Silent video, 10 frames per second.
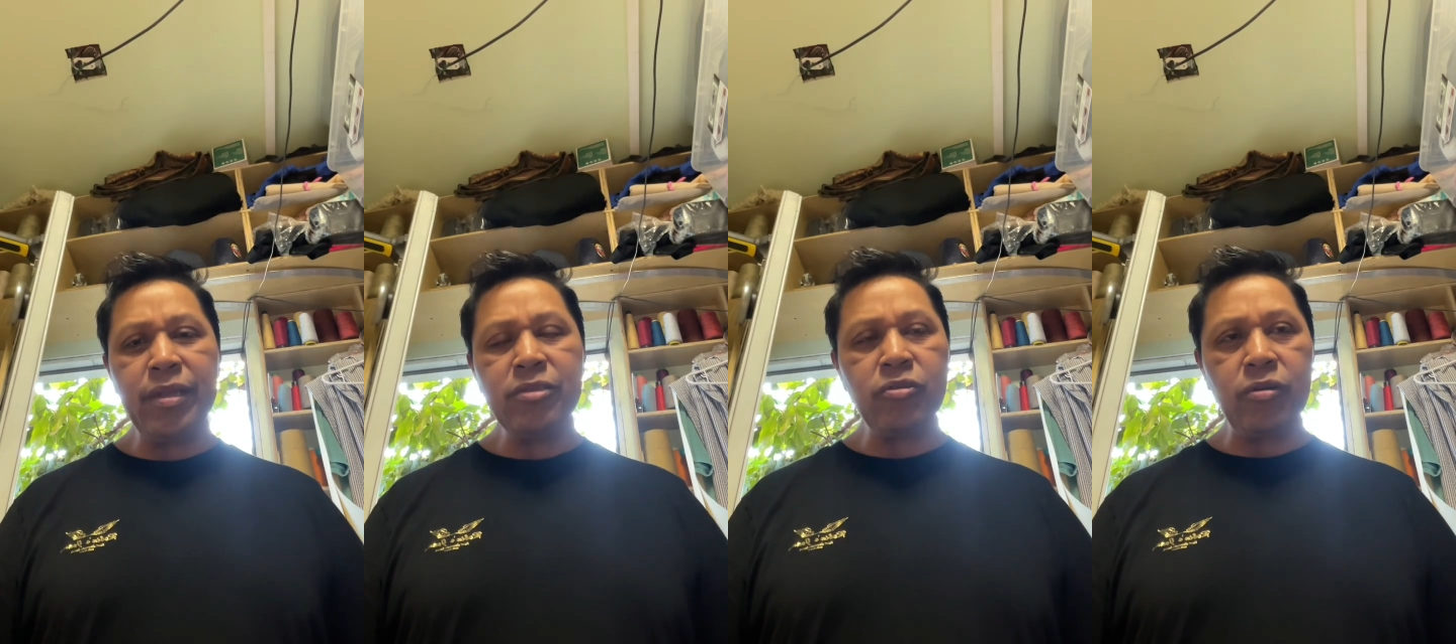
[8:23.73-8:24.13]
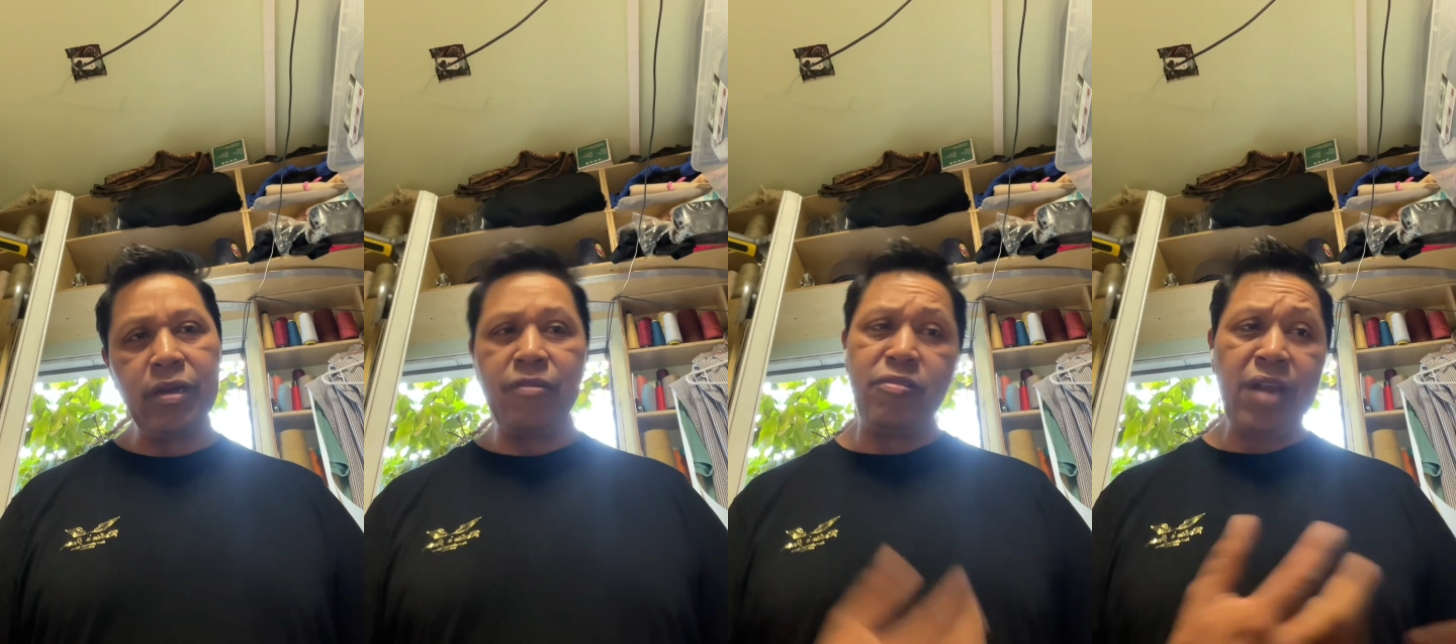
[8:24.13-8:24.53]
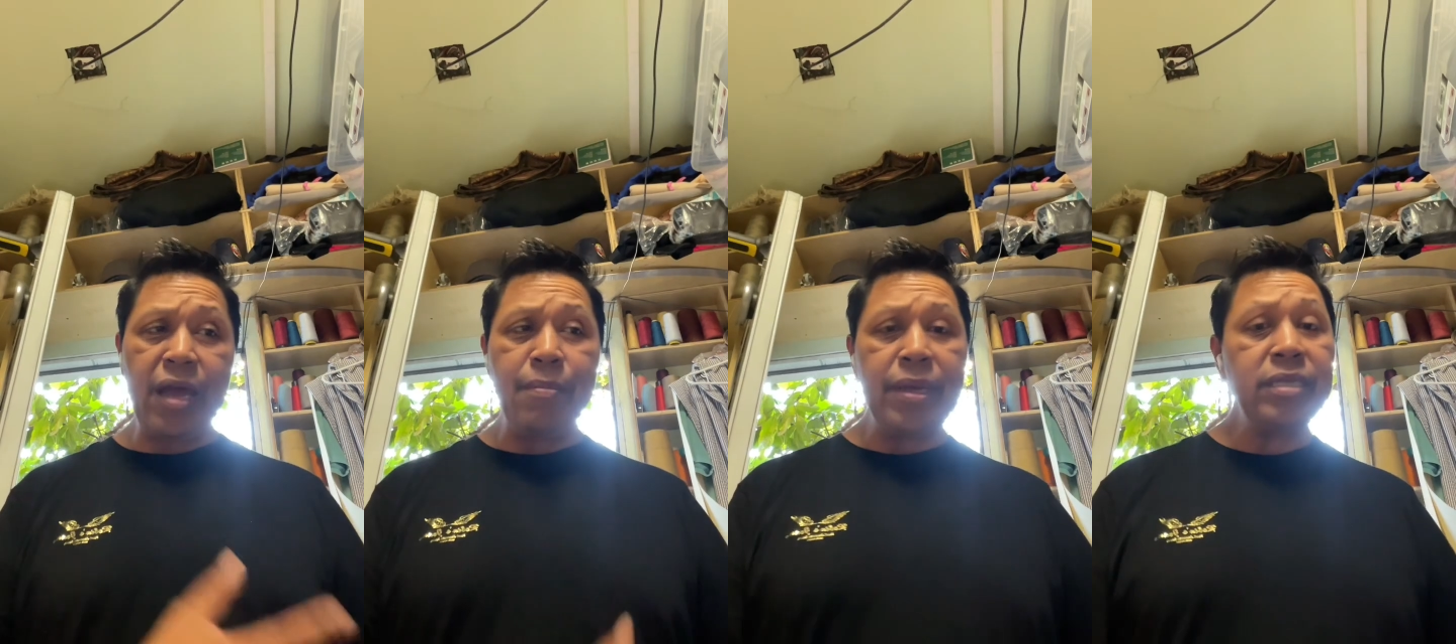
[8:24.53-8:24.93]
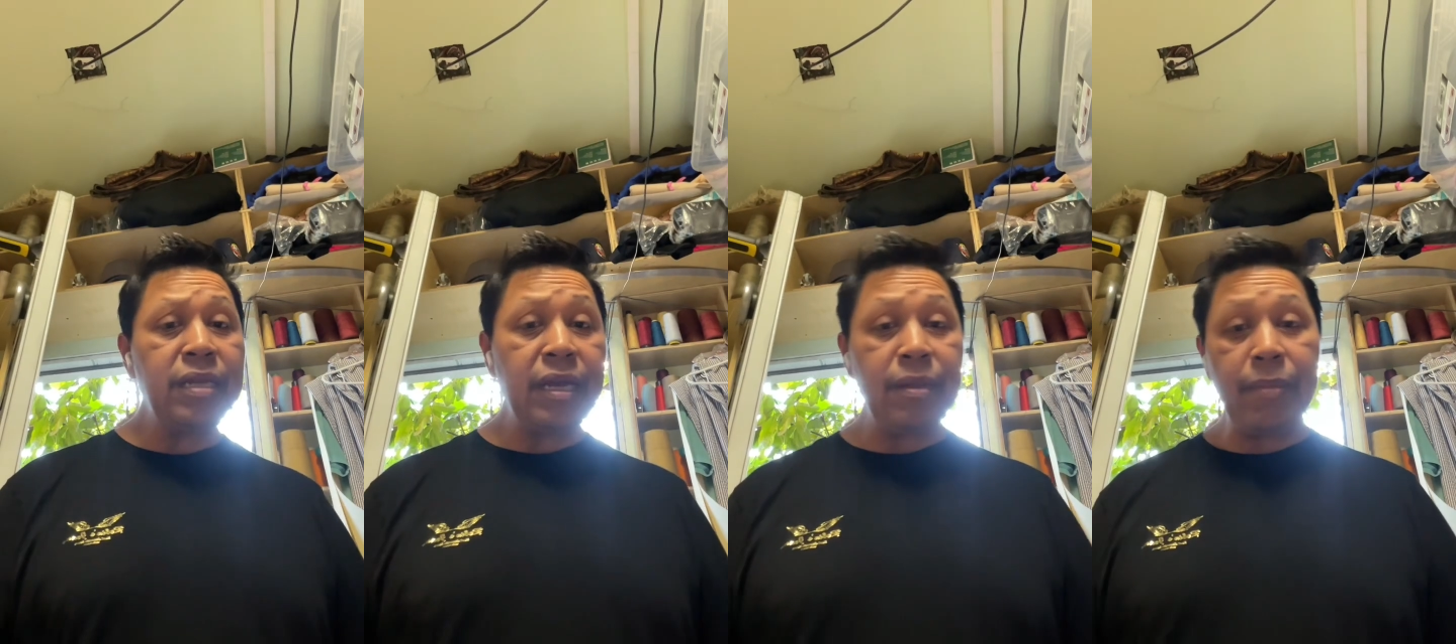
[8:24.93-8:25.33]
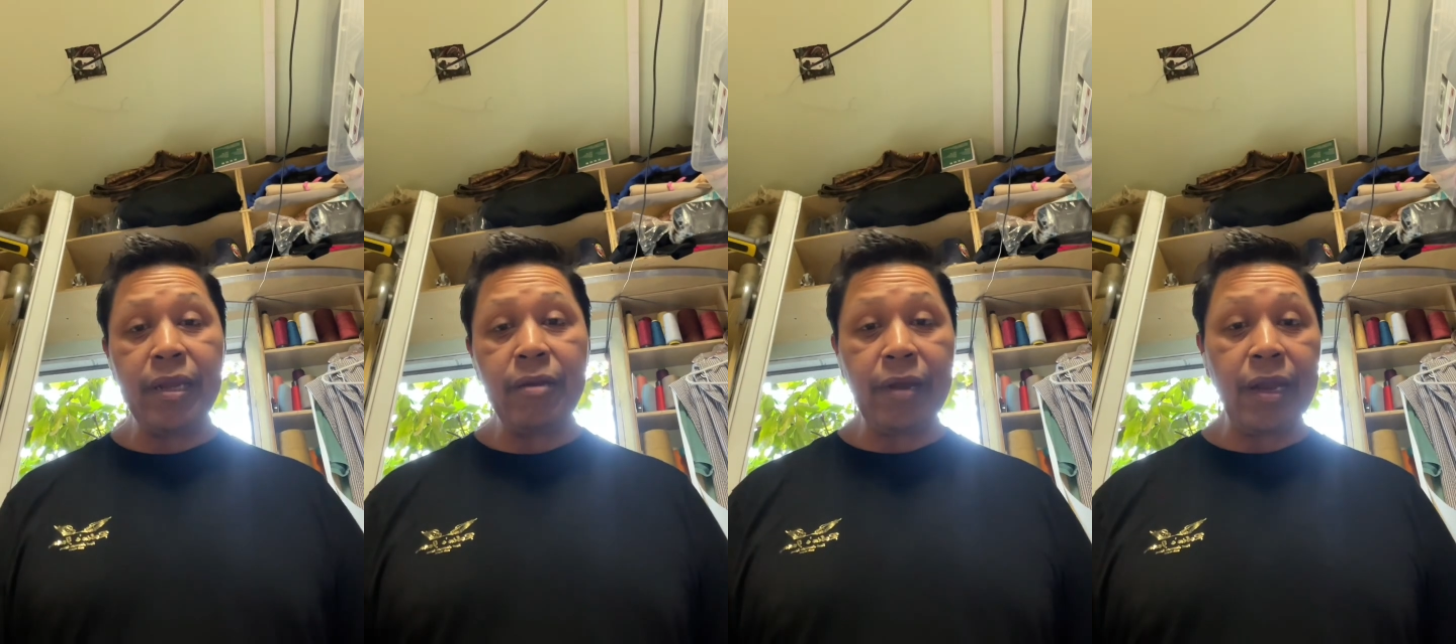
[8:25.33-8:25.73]
So you're not investing any
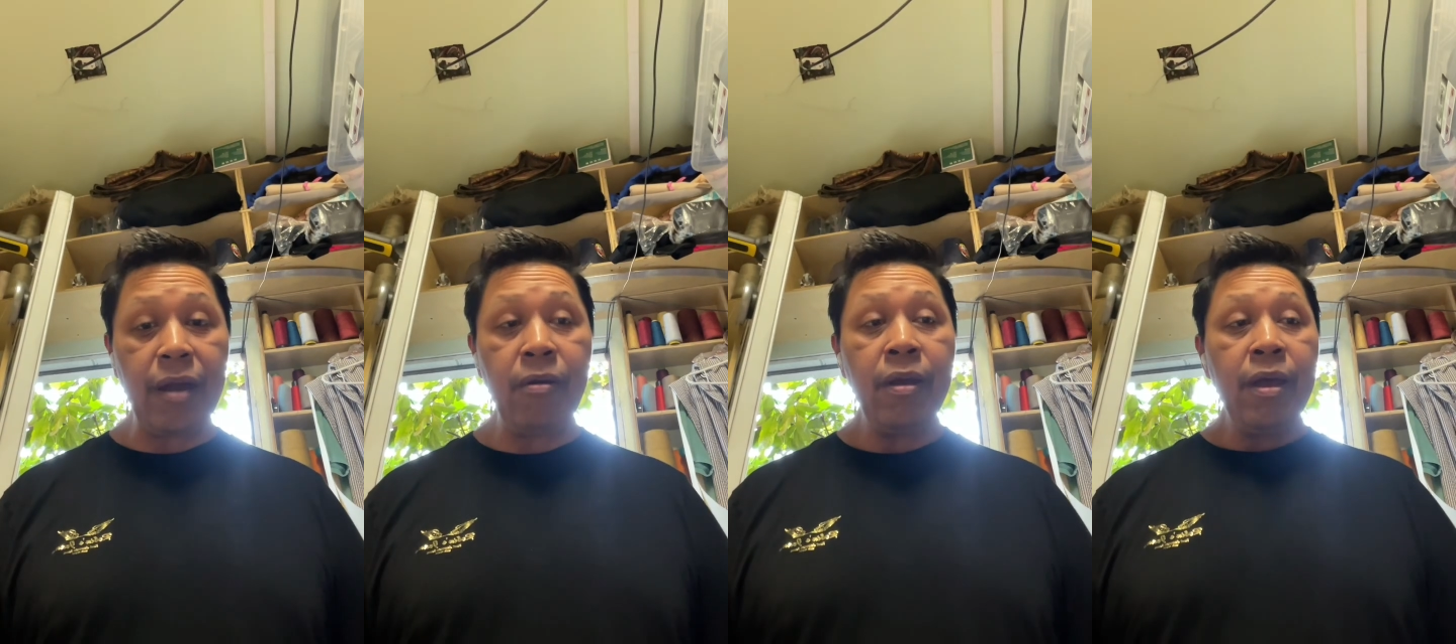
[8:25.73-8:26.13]
money right now,